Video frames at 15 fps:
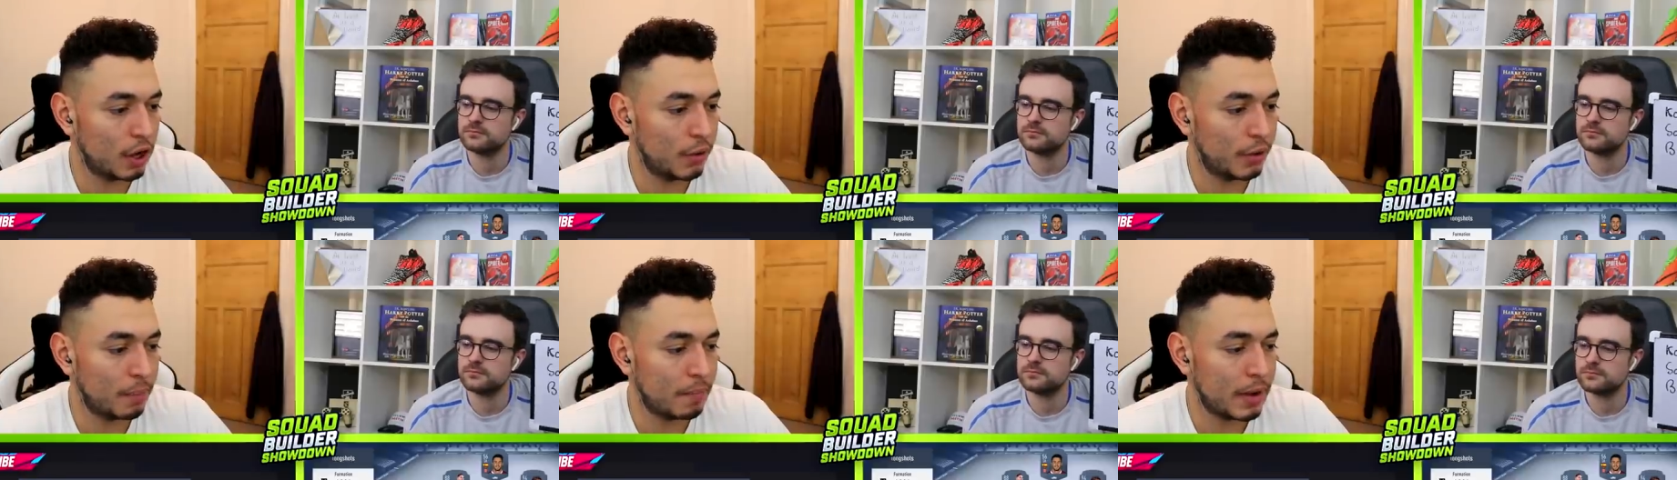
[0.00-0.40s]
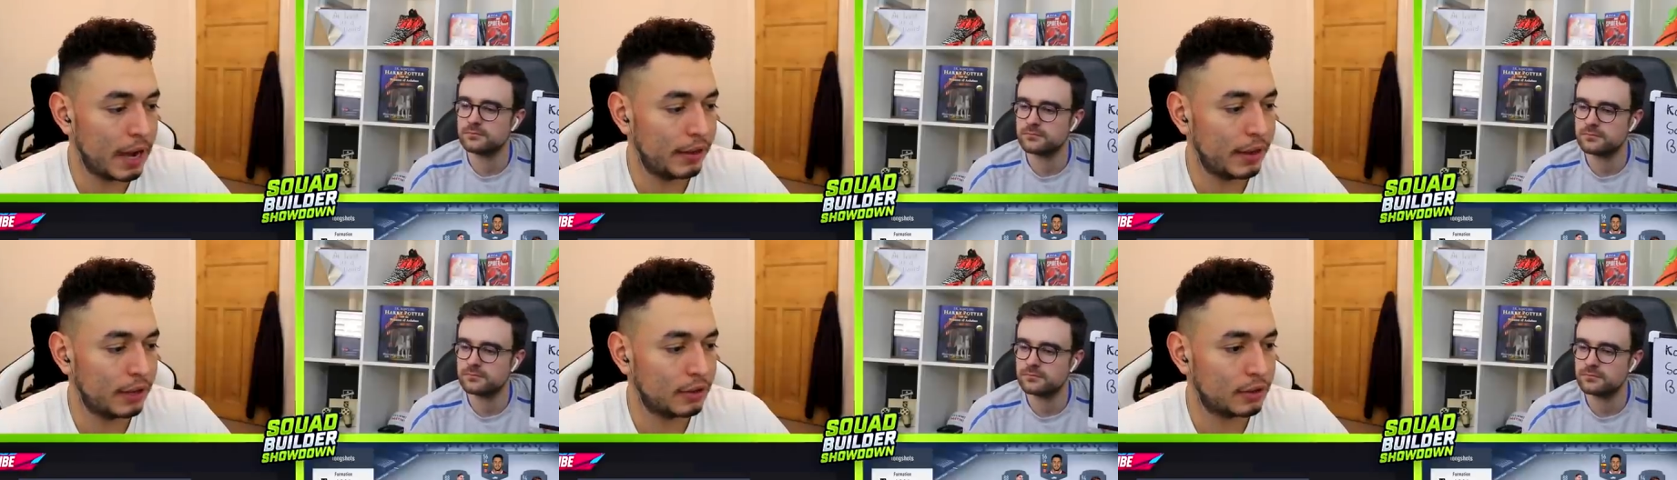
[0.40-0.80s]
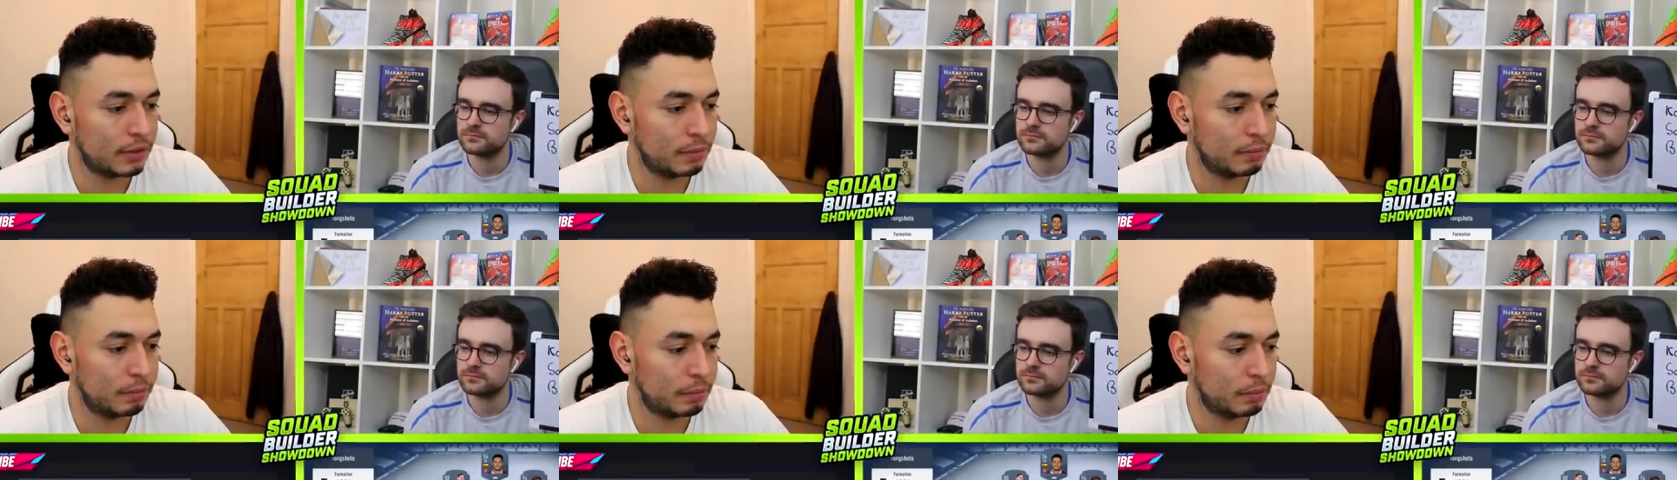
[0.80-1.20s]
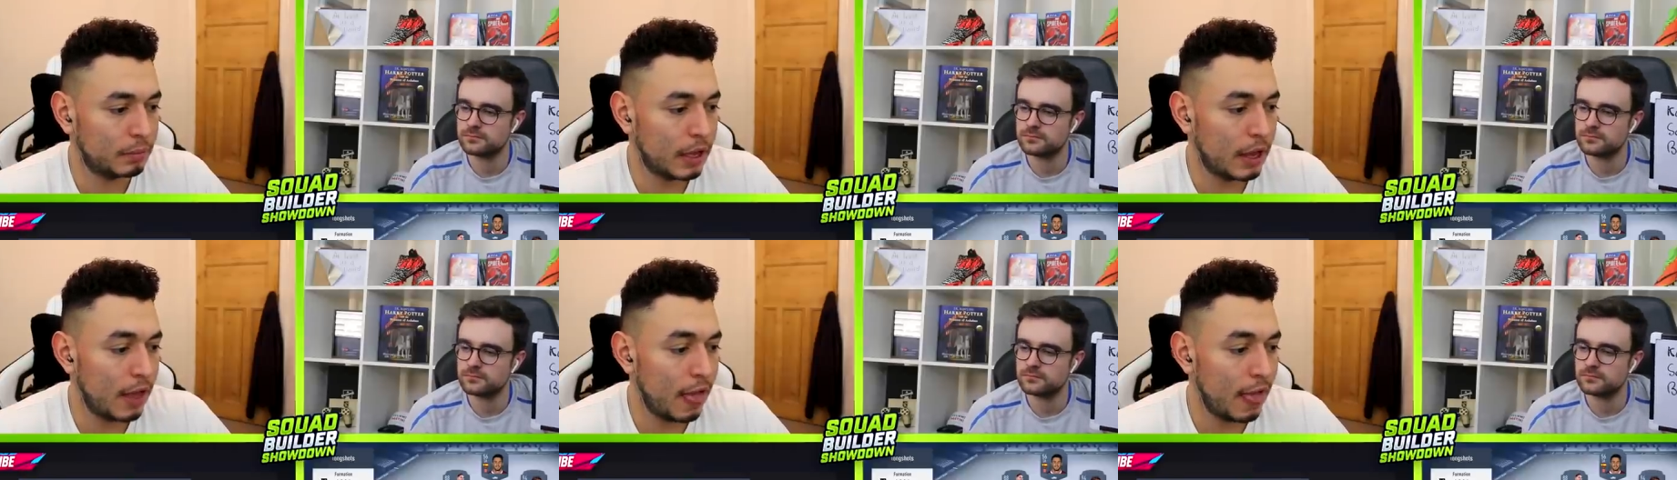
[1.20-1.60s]
Speaker 1: to go with a man that's
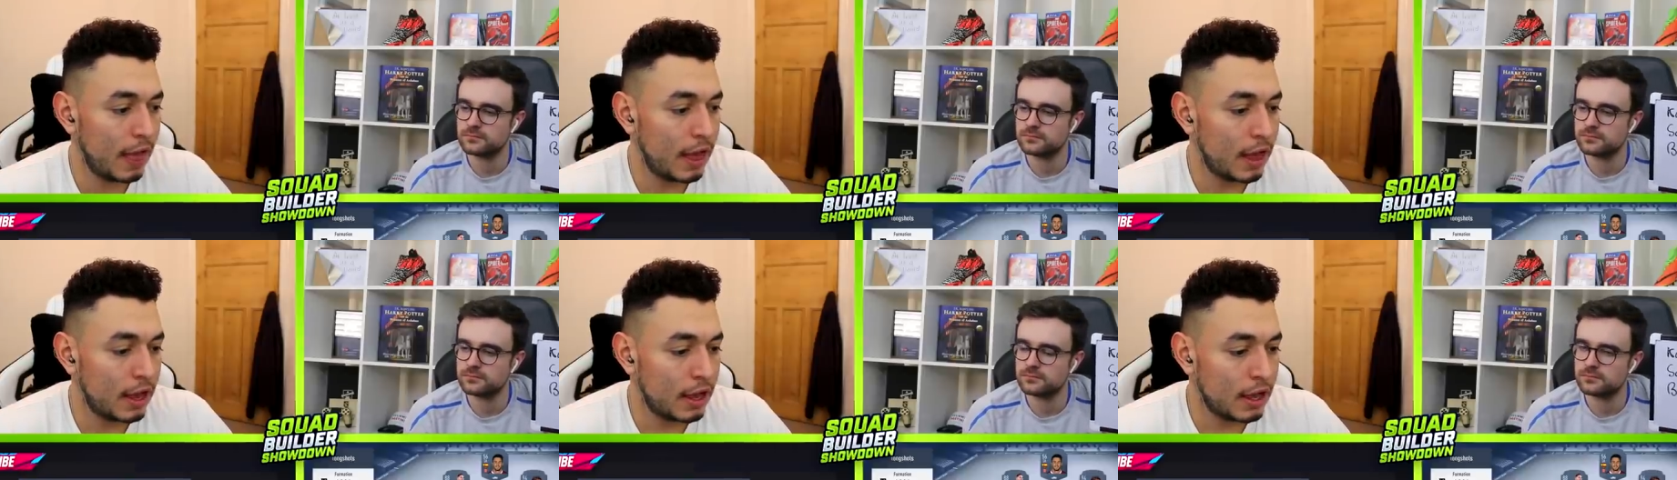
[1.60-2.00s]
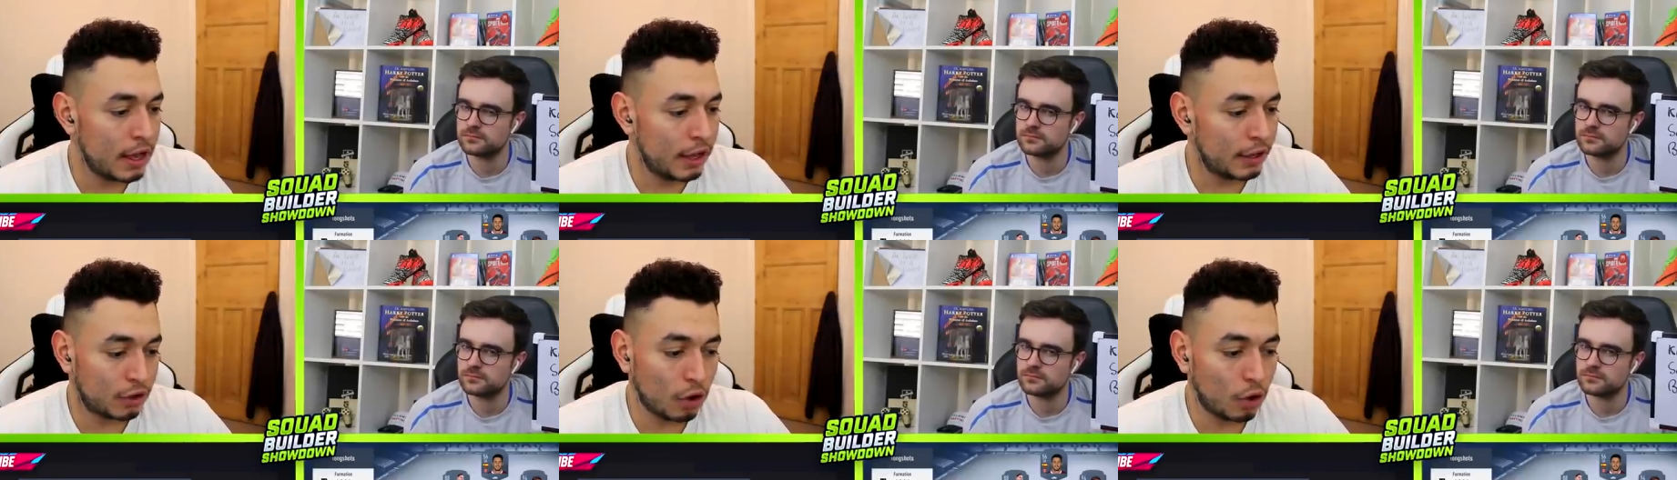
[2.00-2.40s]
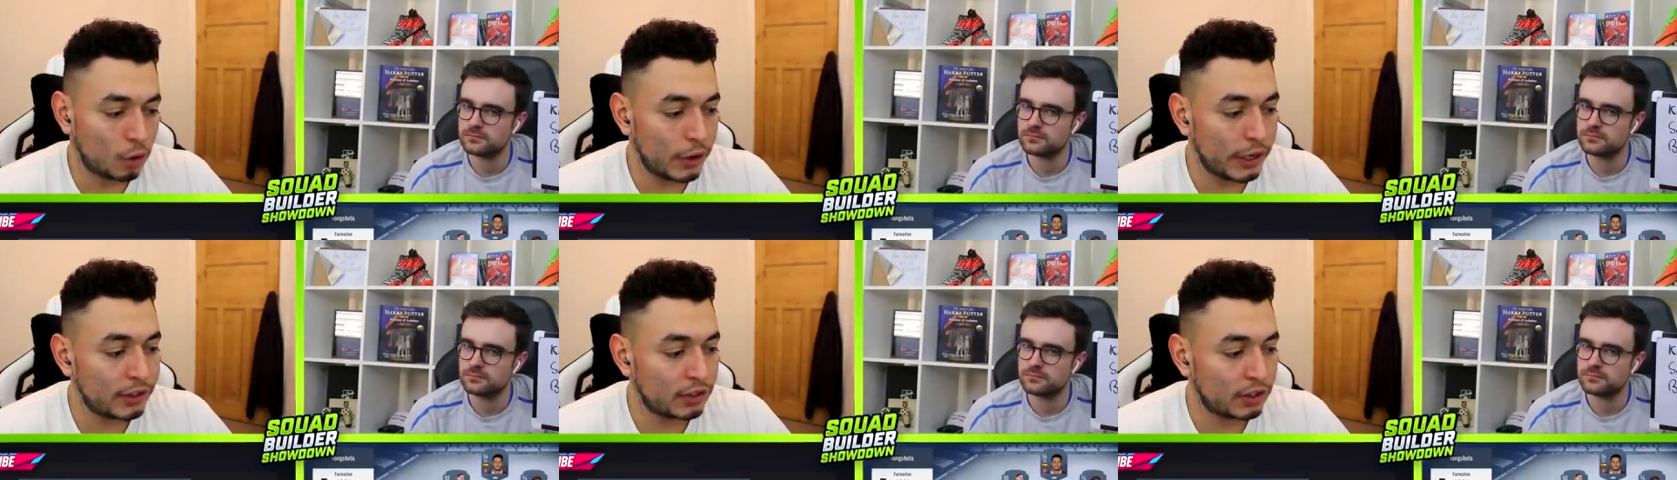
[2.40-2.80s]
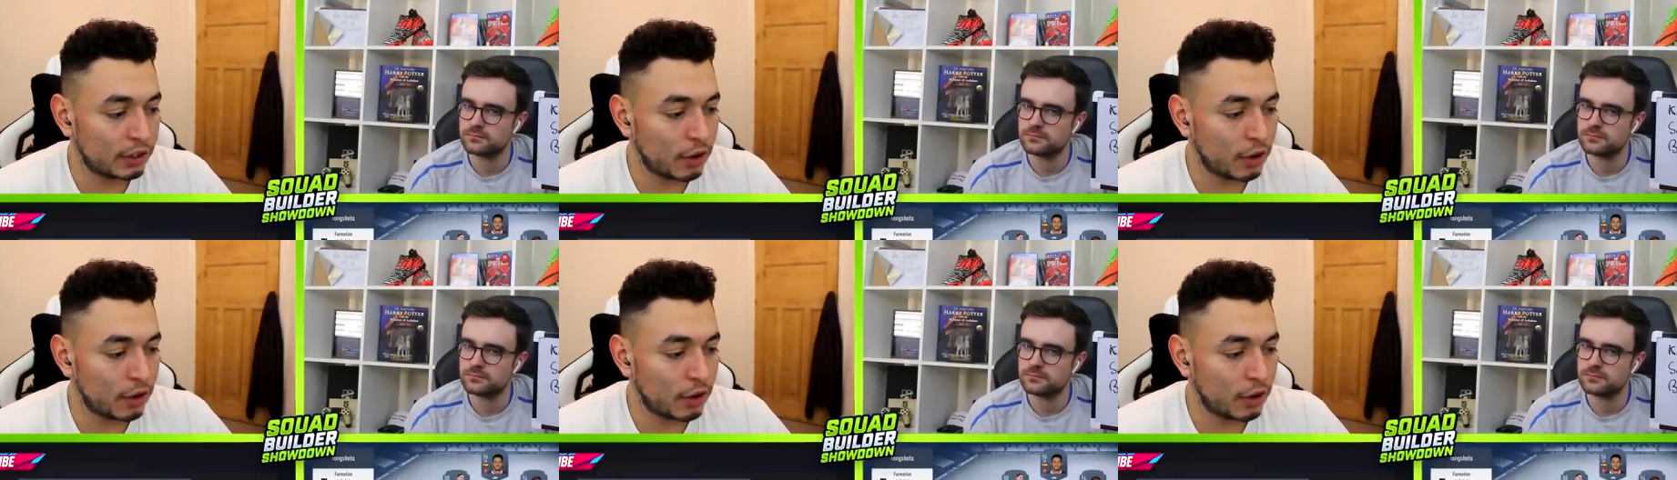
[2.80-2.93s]
it's not a risk, so